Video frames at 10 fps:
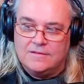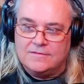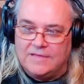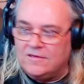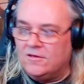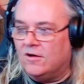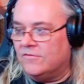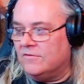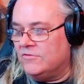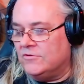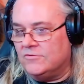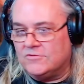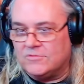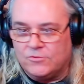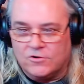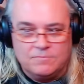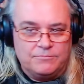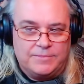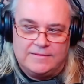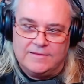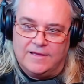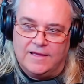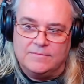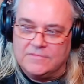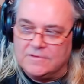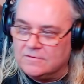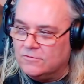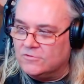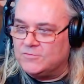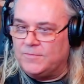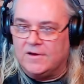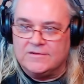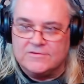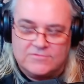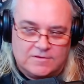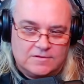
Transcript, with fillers: Thank you all for the views, support, big time, the correspondence, the